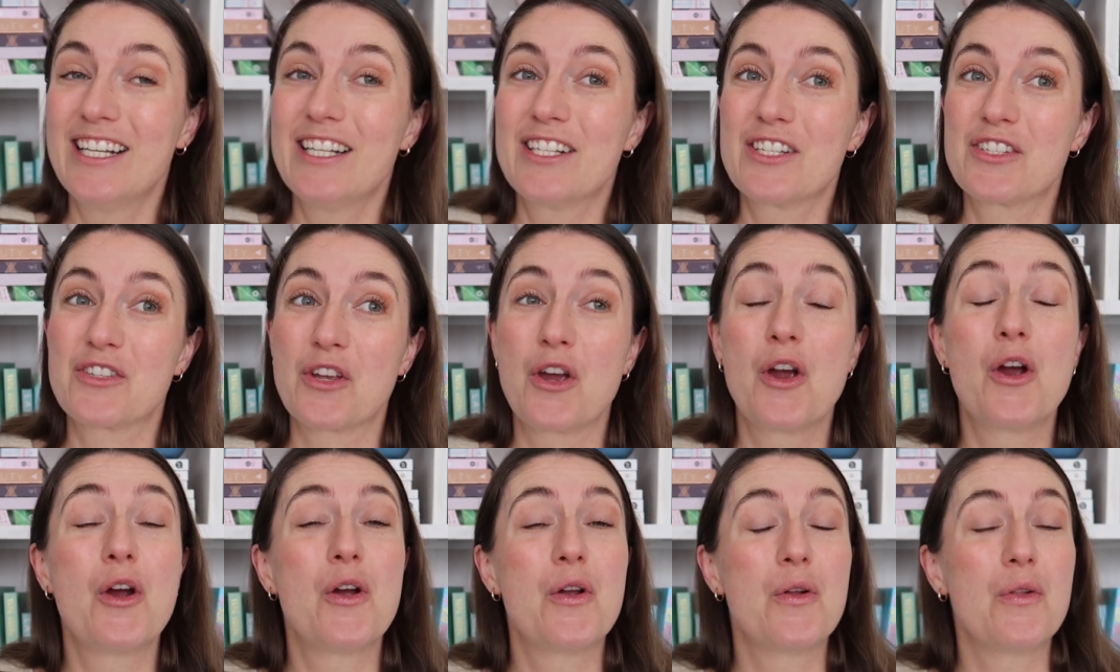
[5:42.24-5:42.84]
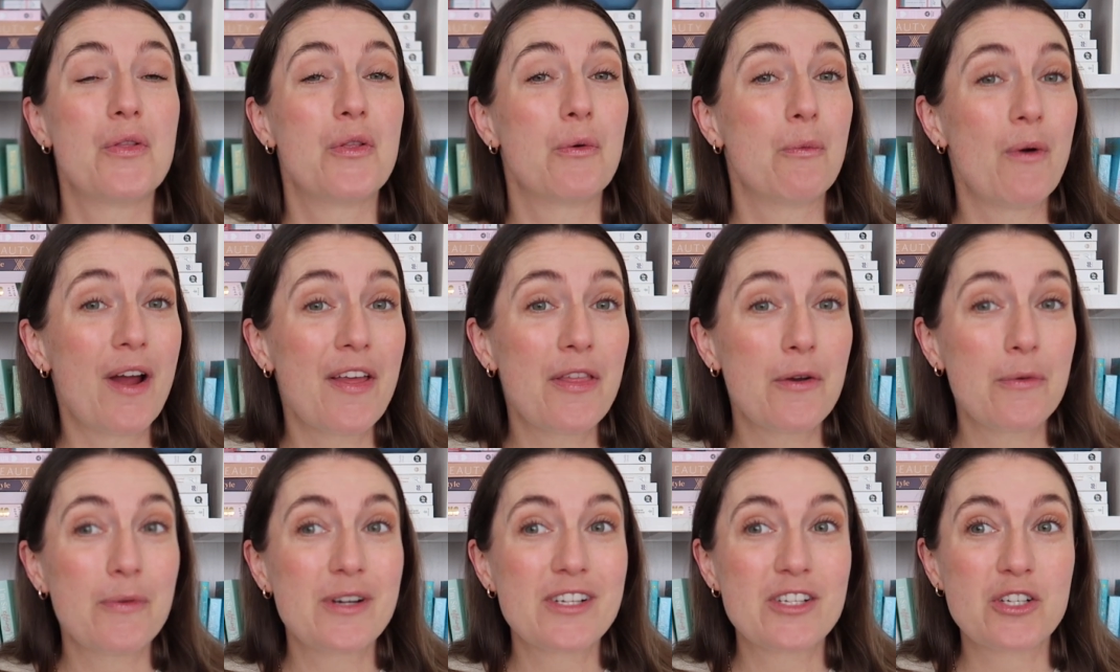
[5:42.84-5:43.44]
So the
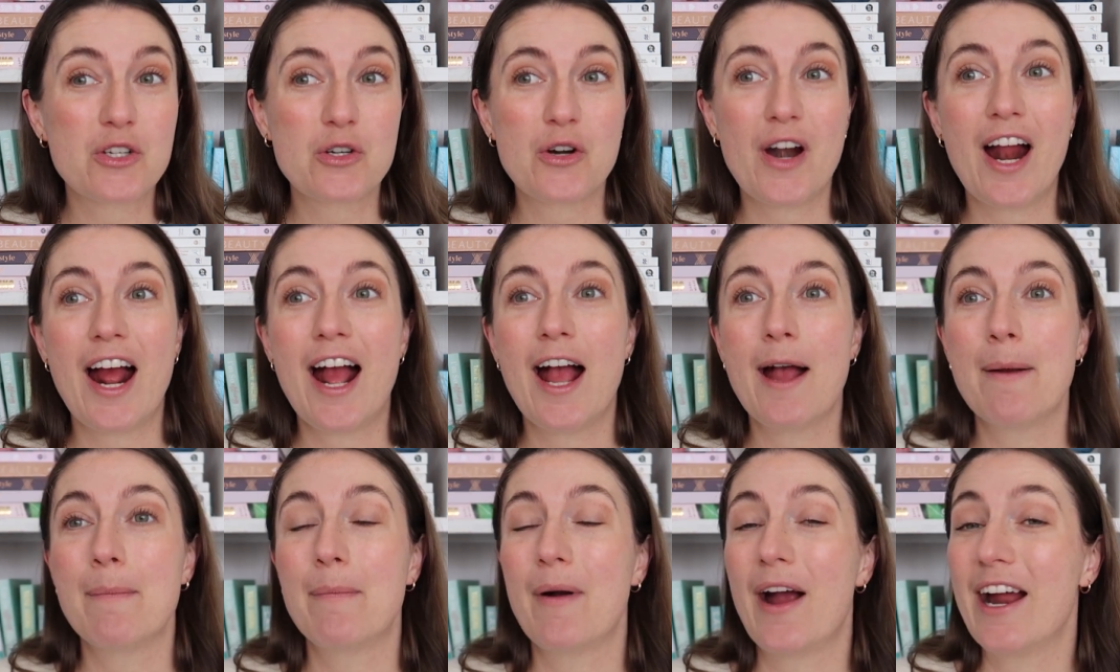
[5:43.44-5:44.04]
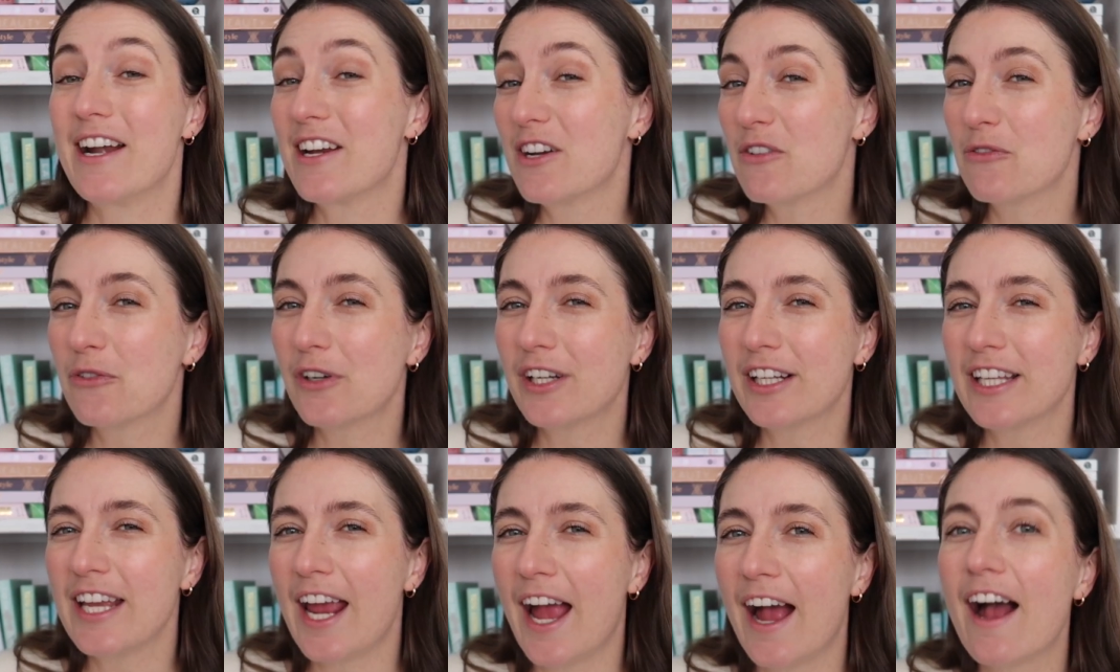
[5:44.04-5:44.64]
weather was crap. I didn't
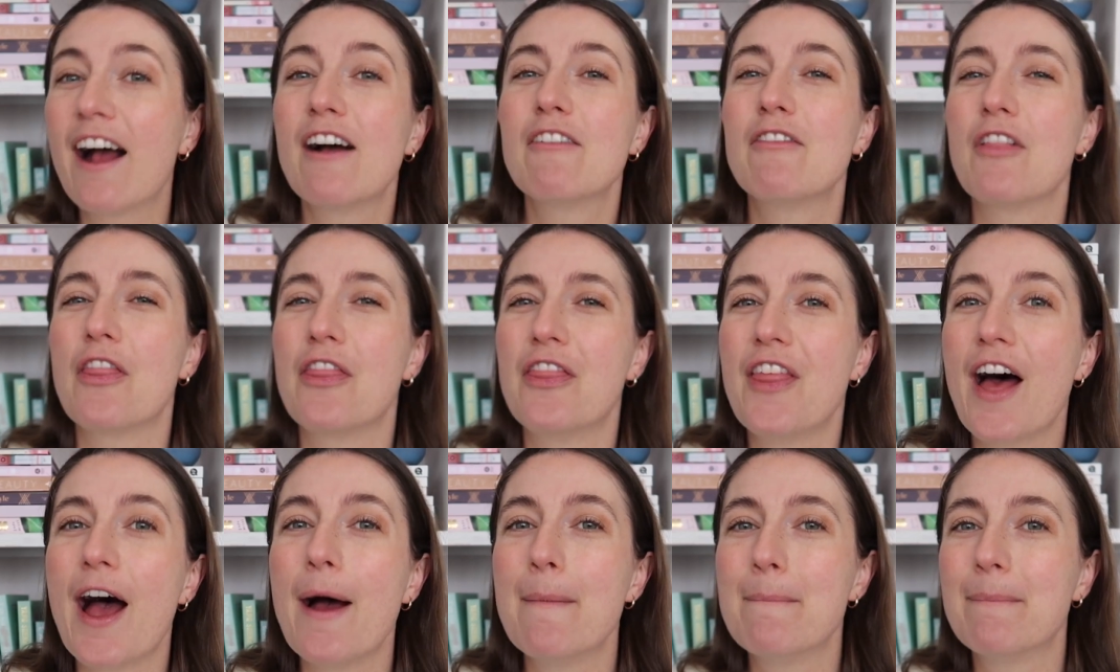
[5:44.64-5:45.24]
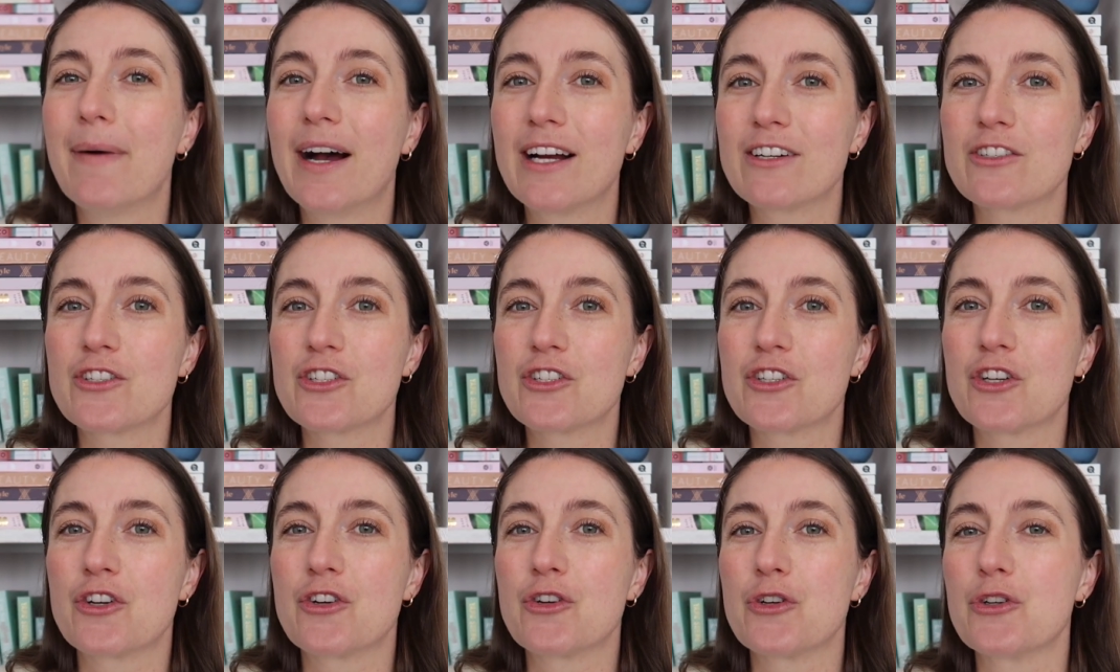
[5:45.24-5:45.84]
really have that
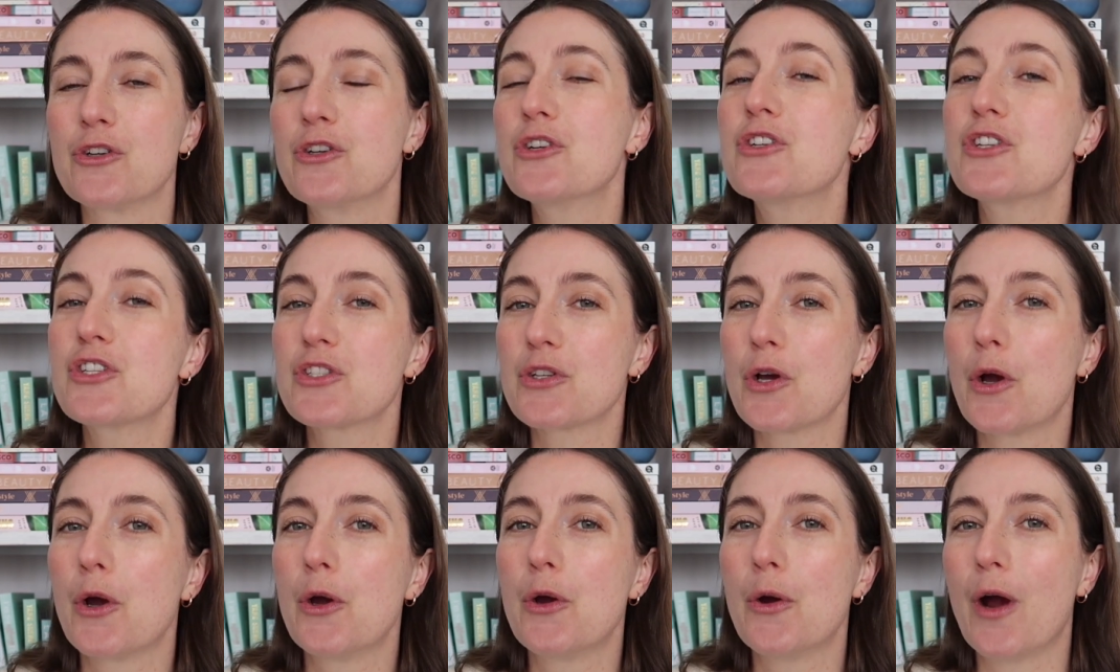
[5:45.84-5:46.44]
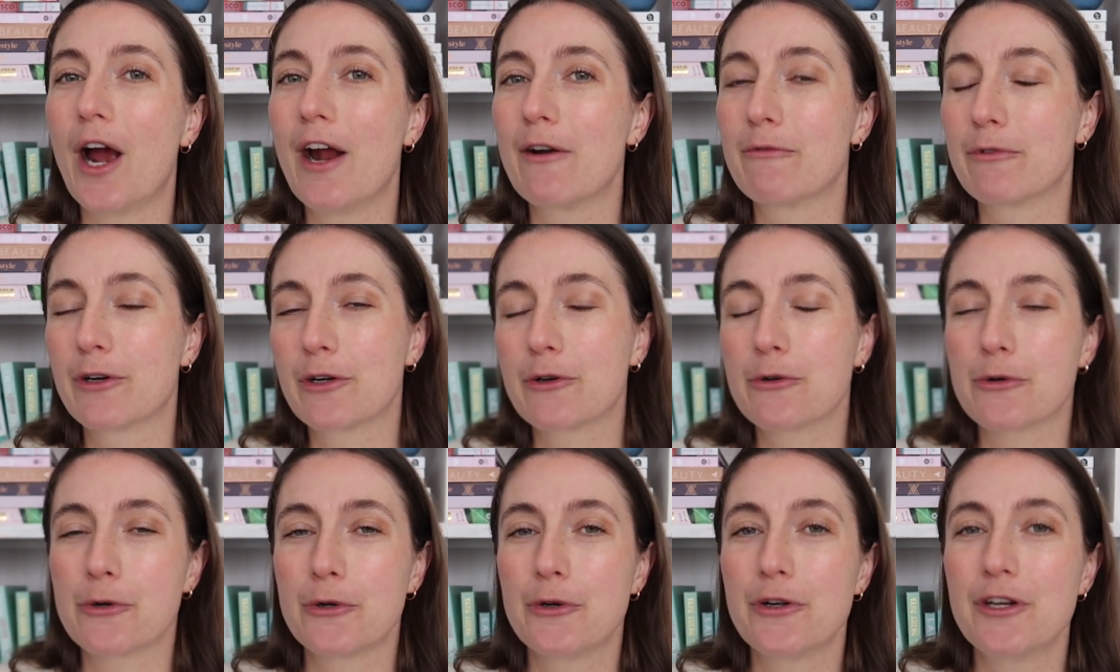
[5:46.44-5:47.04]
much to do, so I
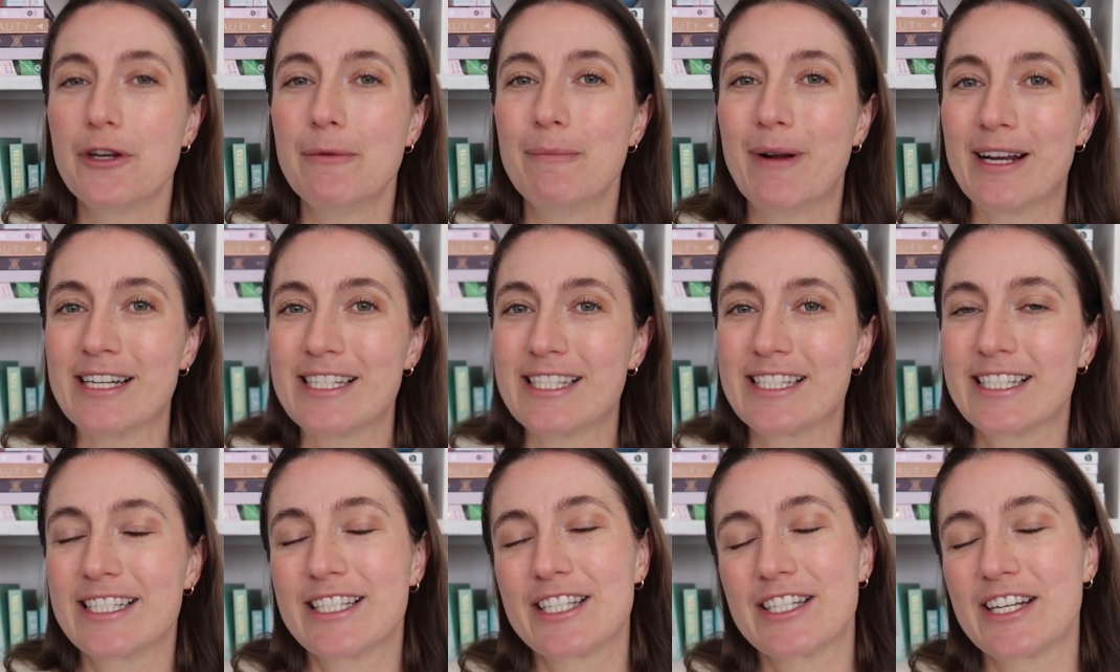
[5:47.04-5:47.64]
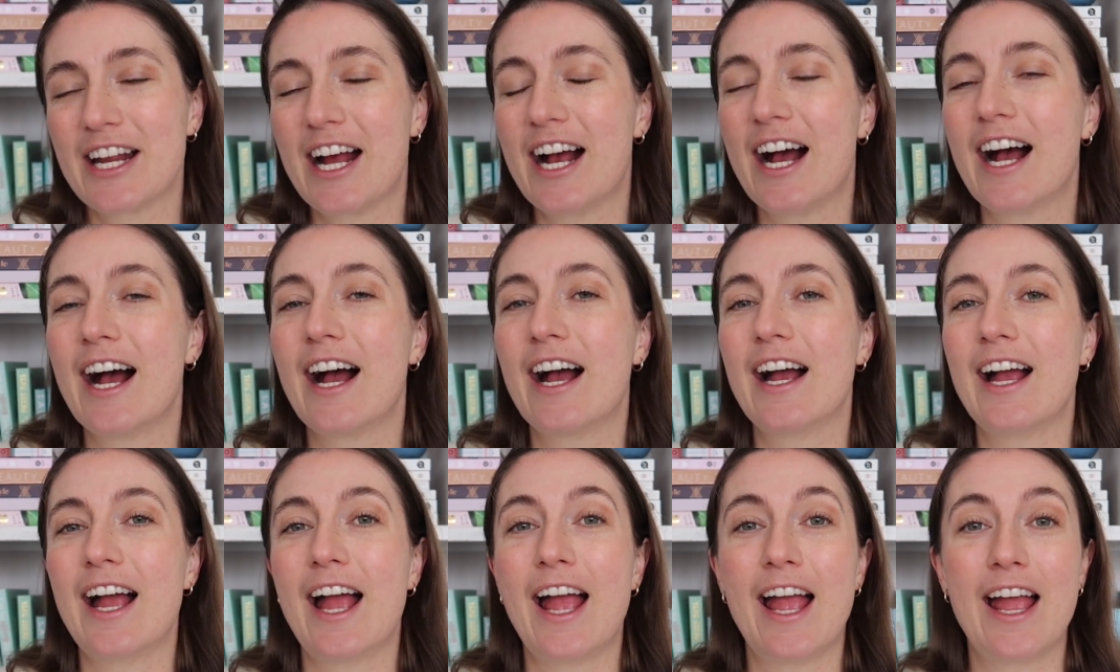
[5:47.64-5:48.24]
recruited my sister
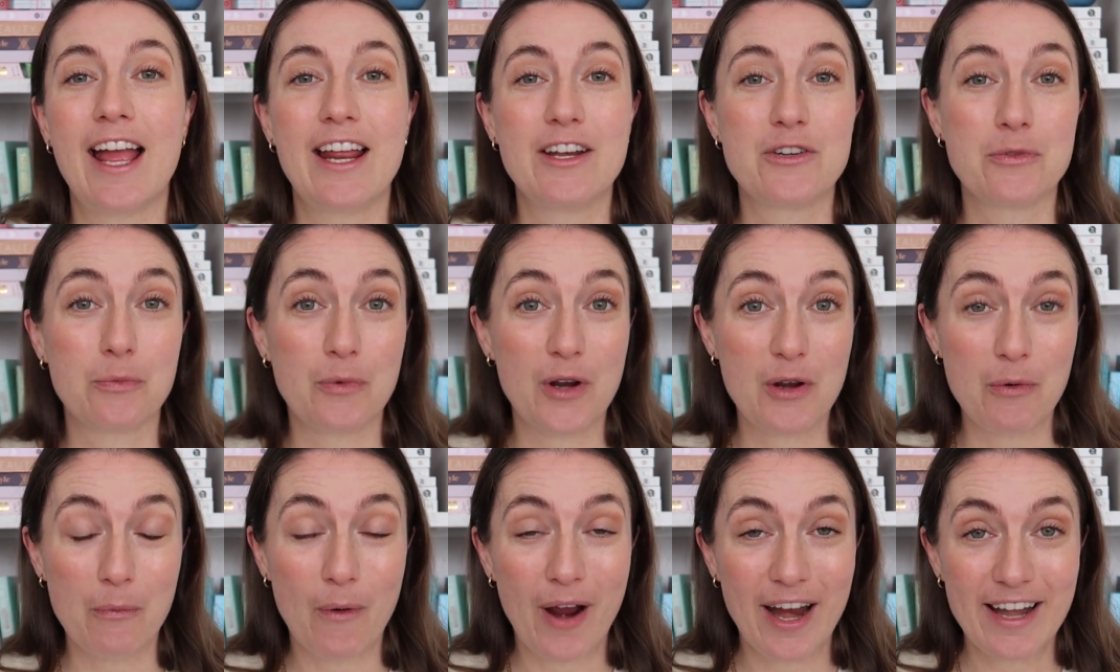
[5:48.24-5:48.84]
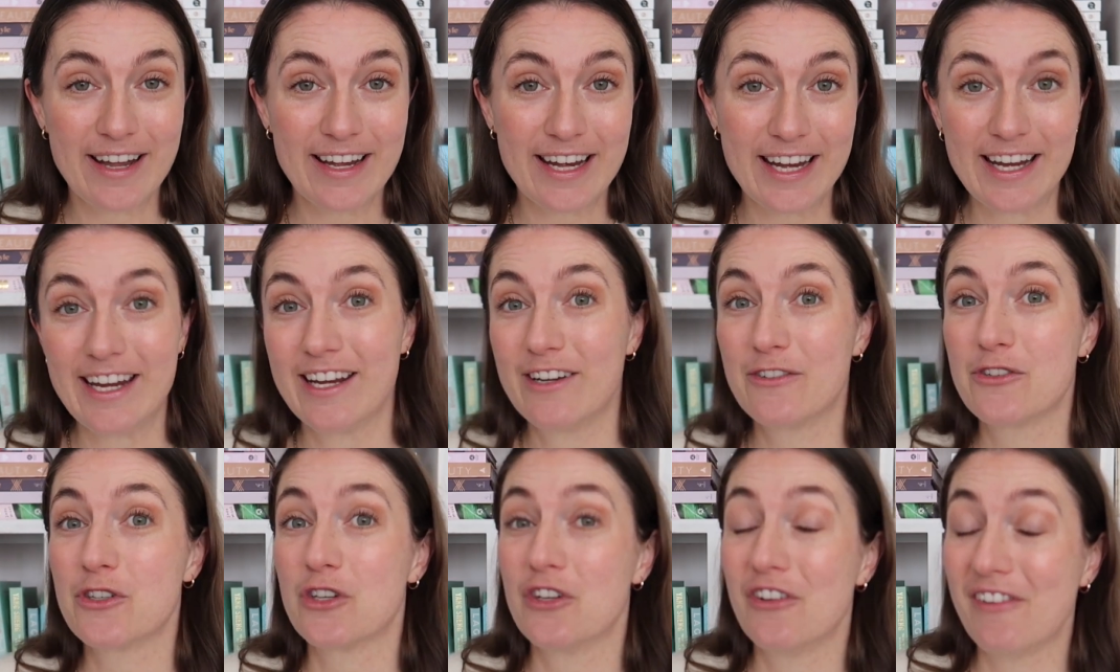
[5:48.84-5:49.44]
and we went
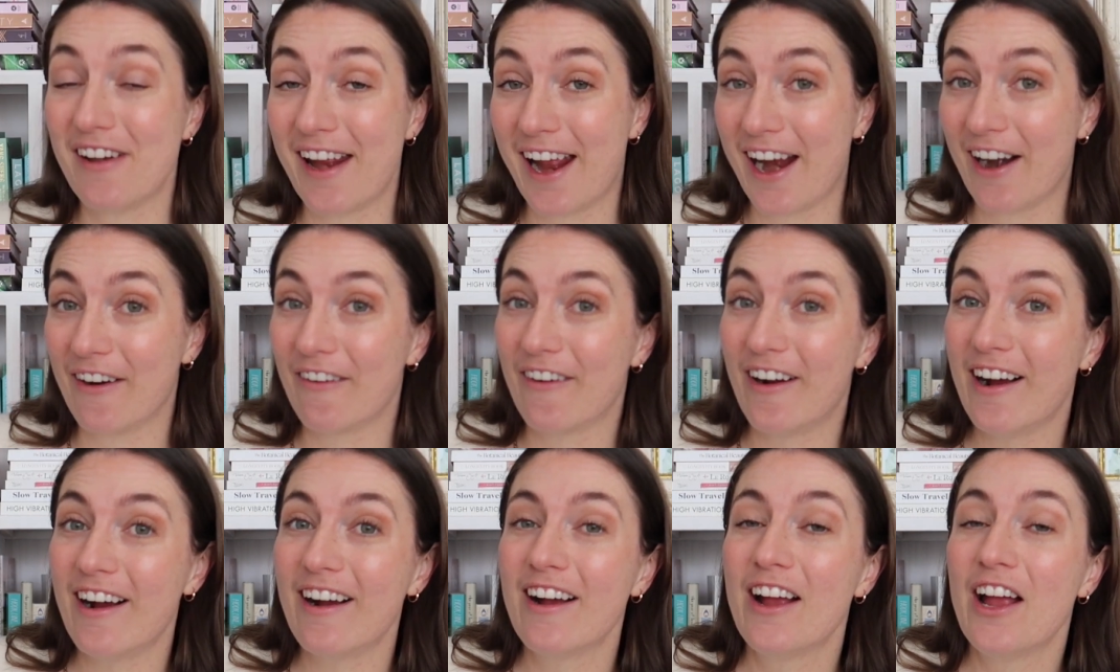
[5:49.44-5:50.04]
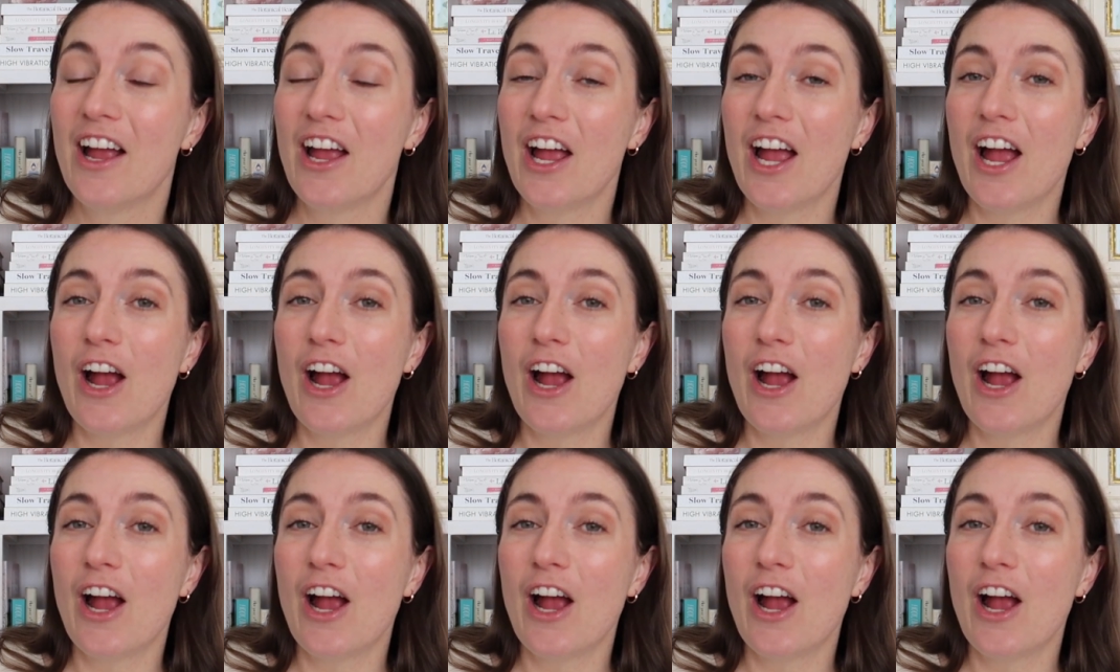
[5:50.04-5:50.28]
into Nara.